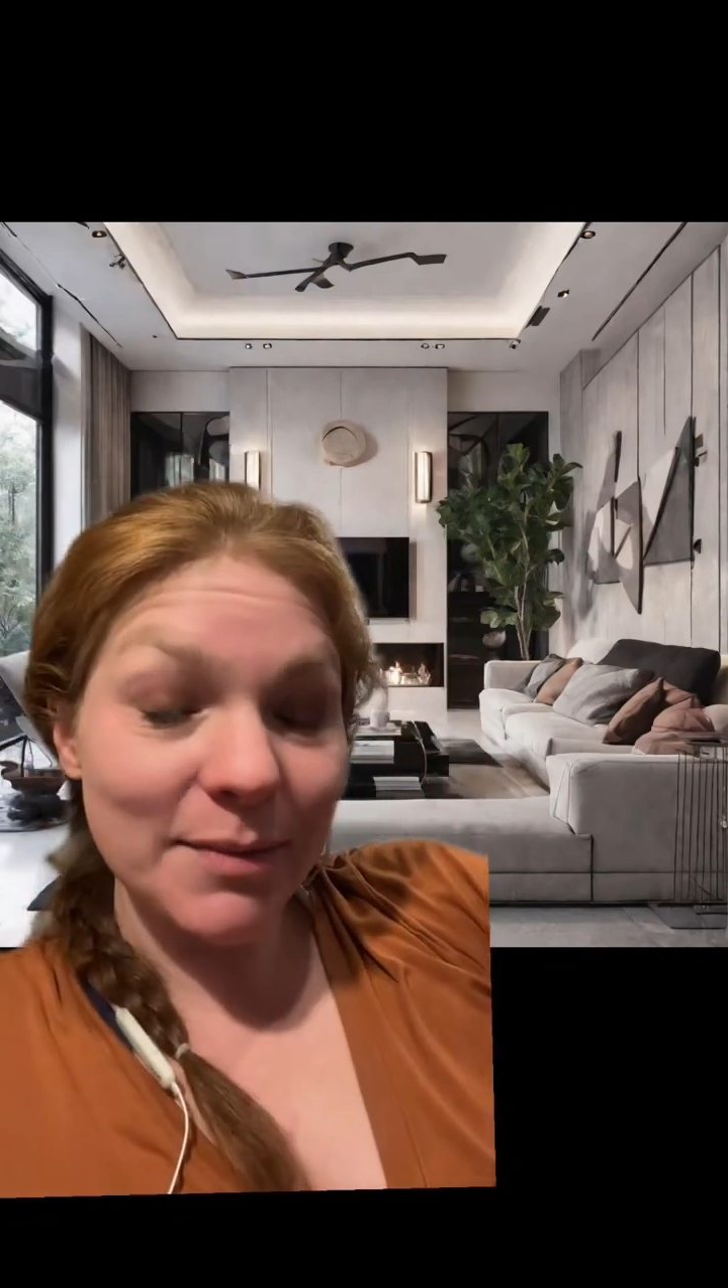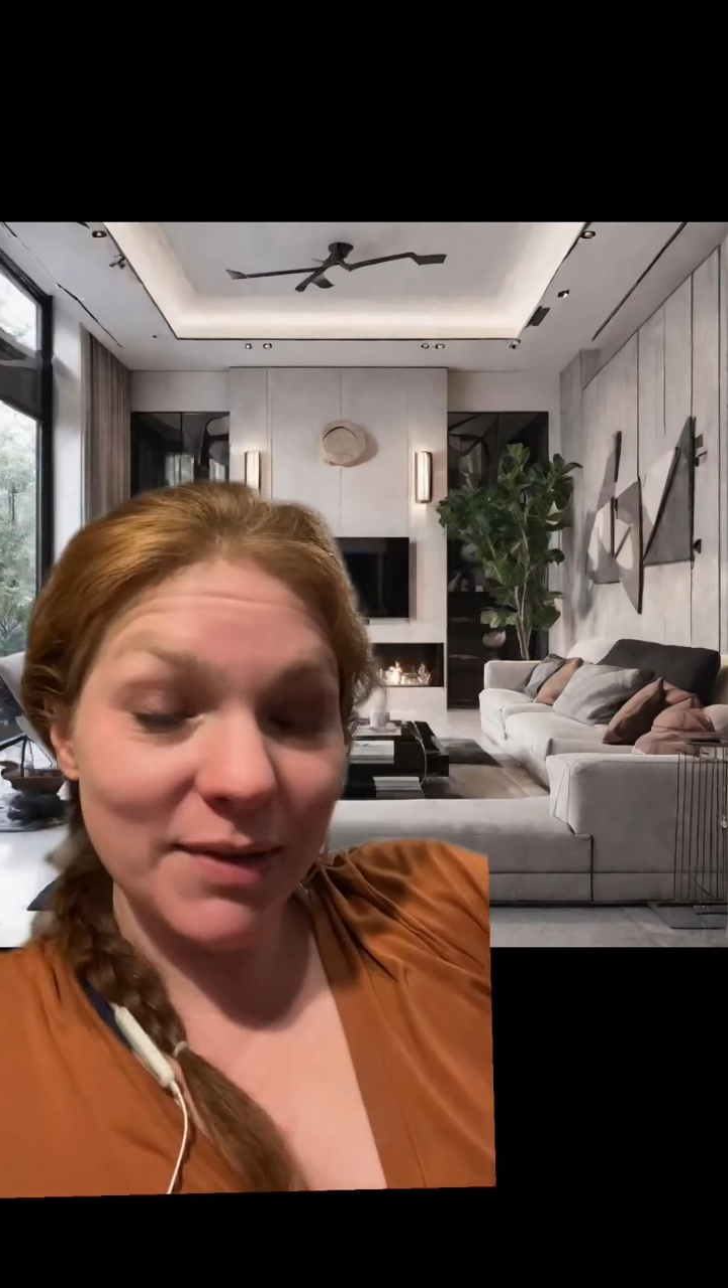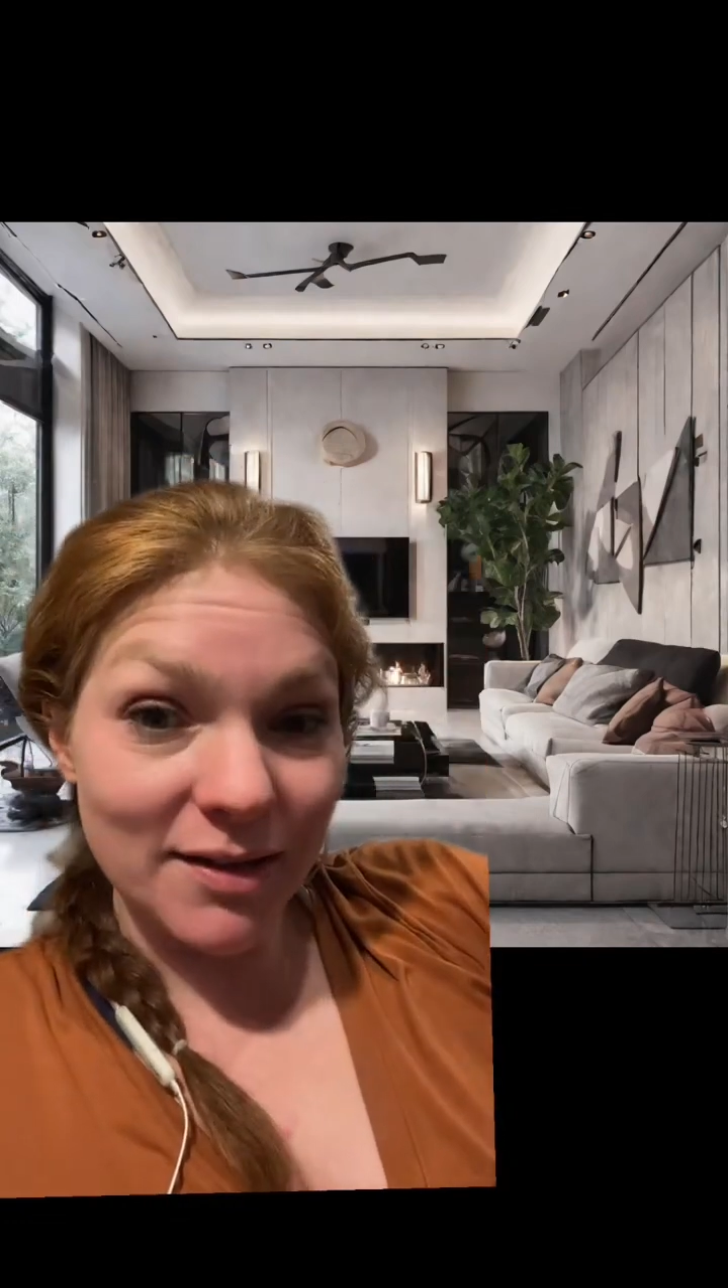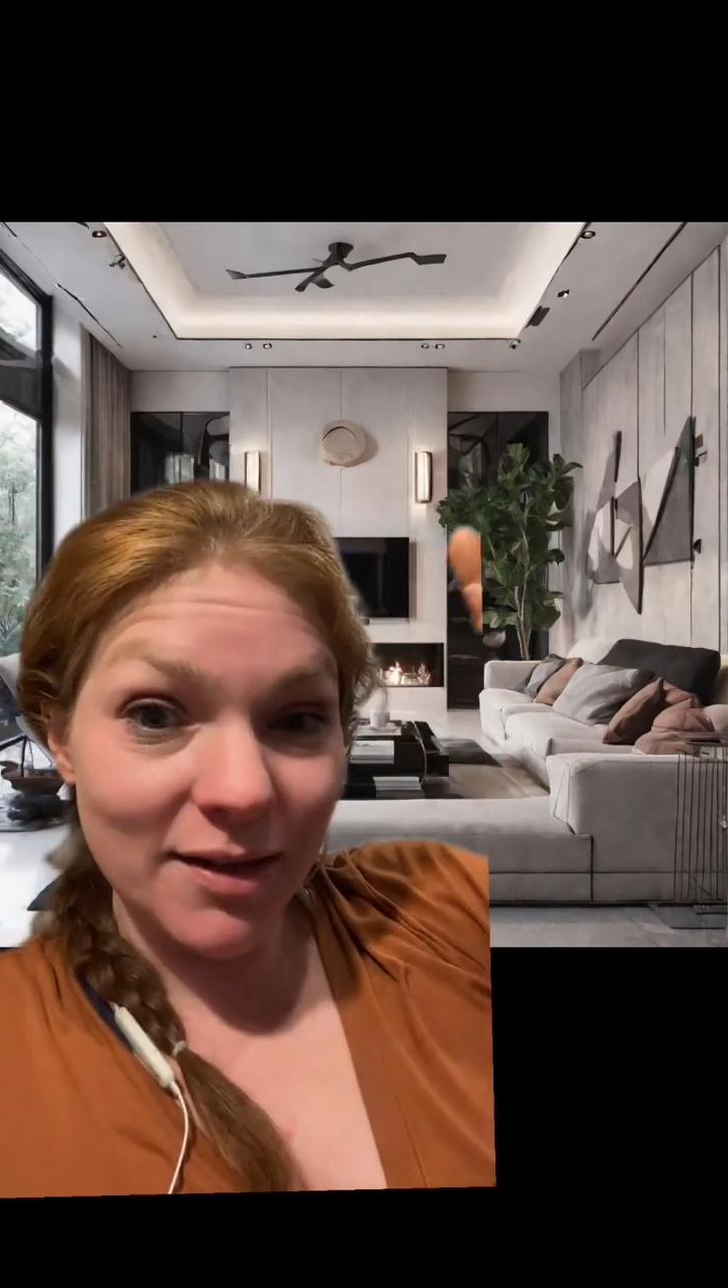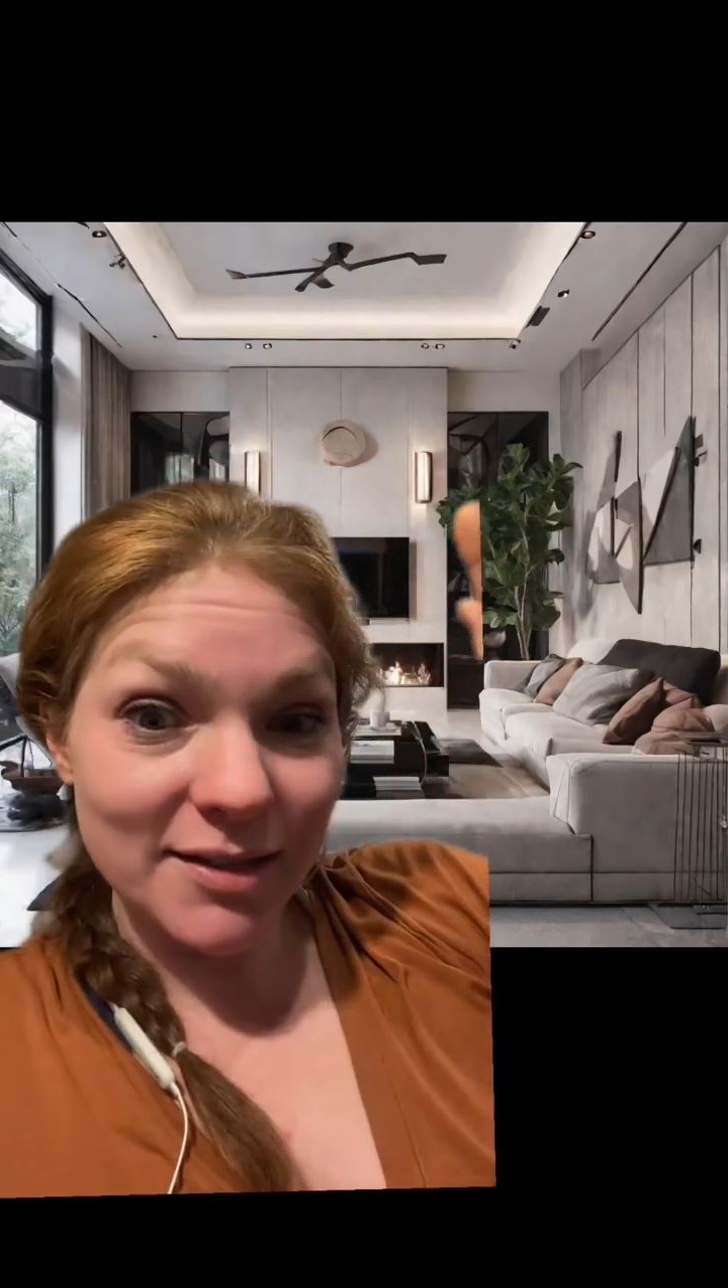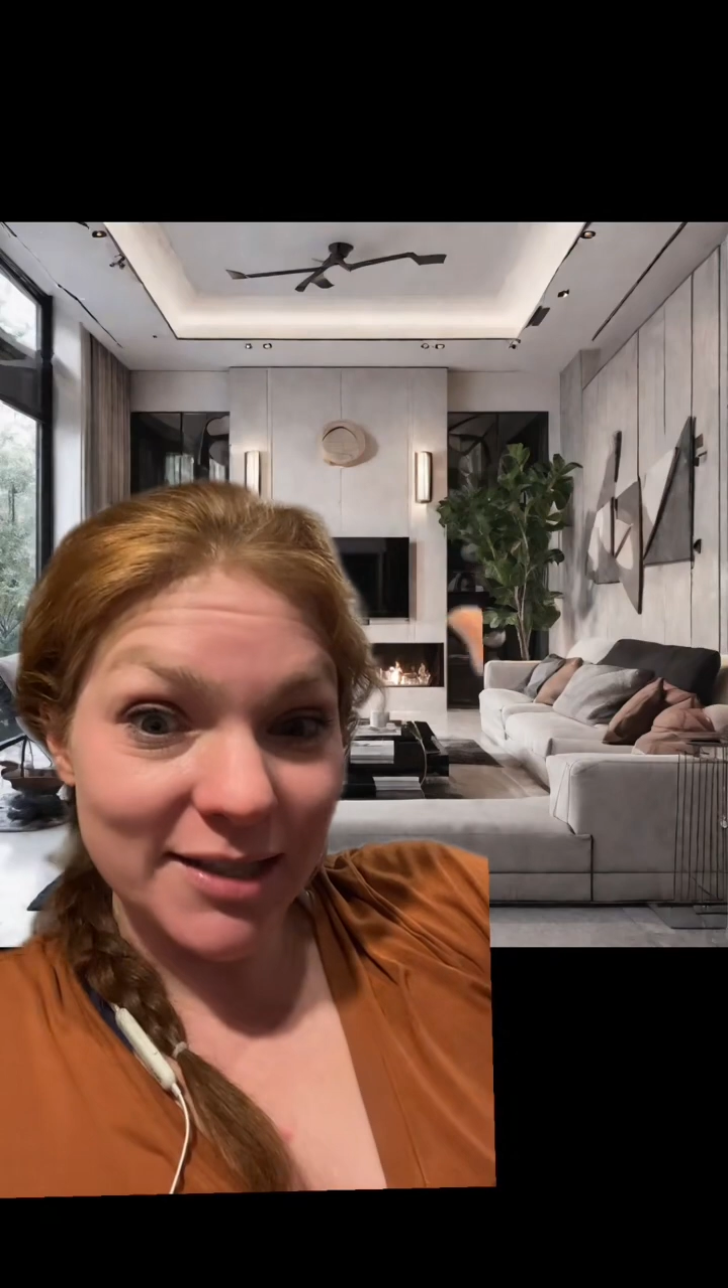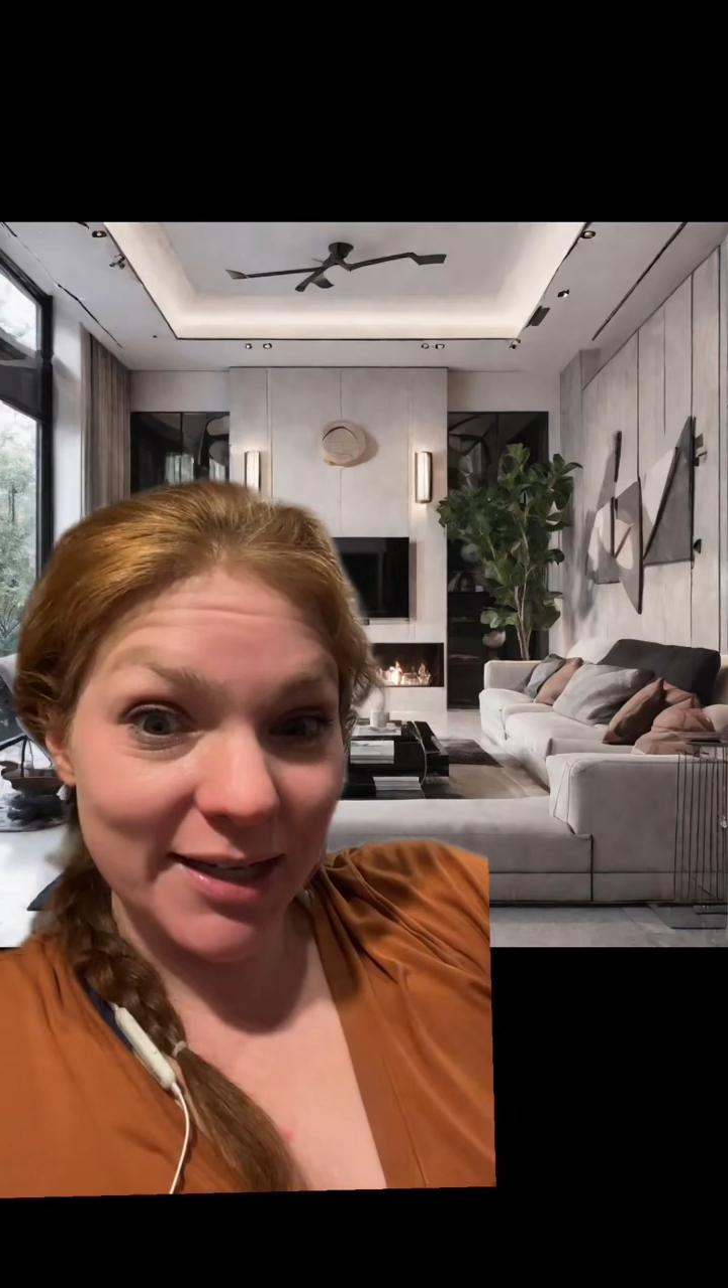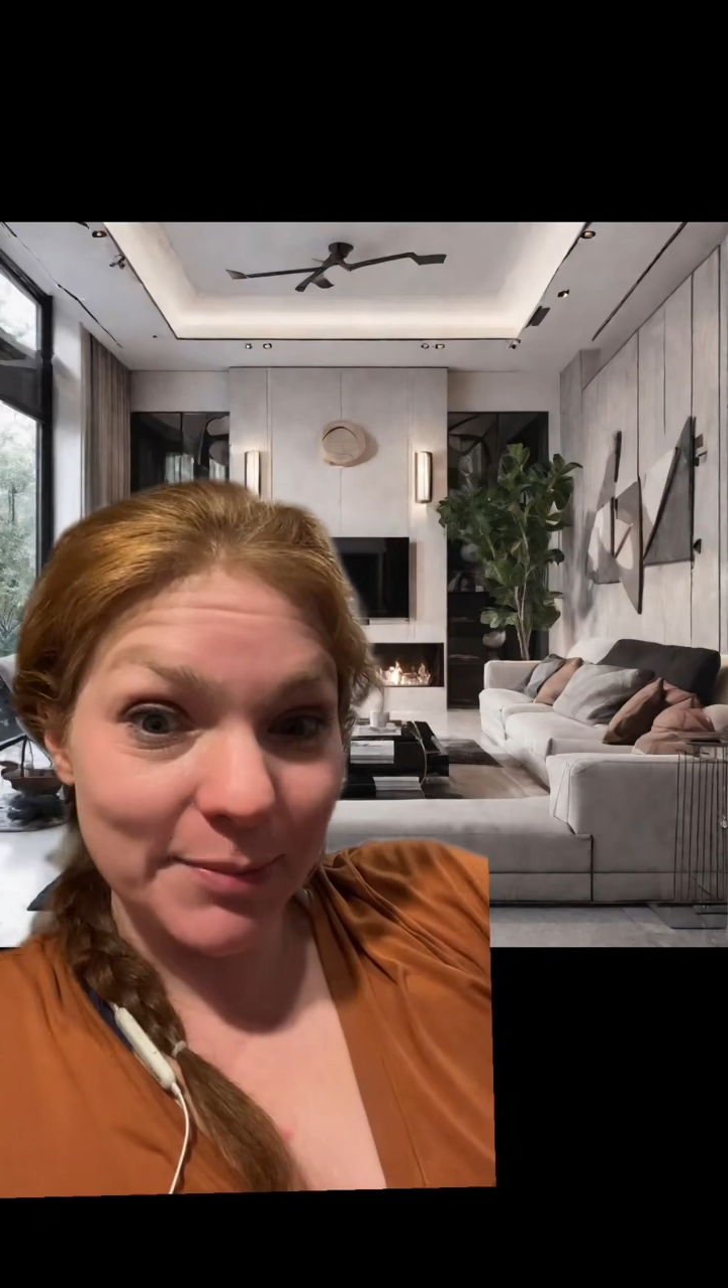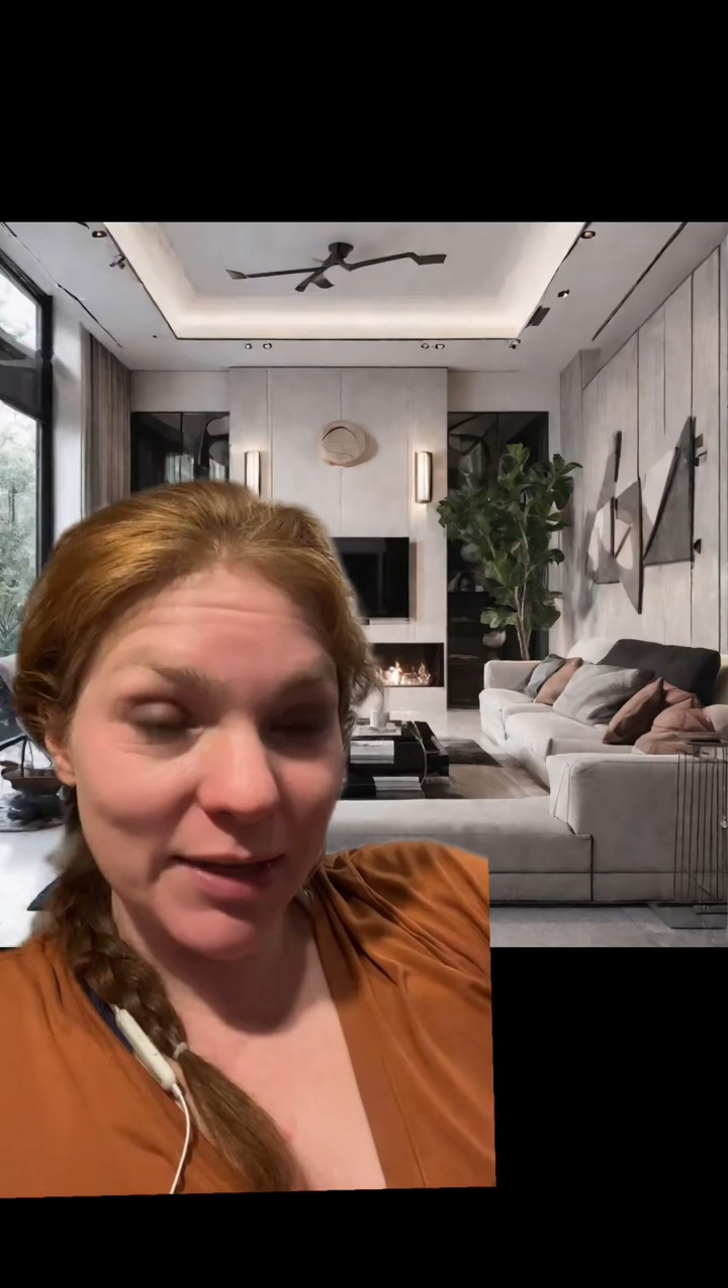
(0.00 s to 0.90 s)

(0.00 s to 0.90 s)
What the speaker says: me a long time.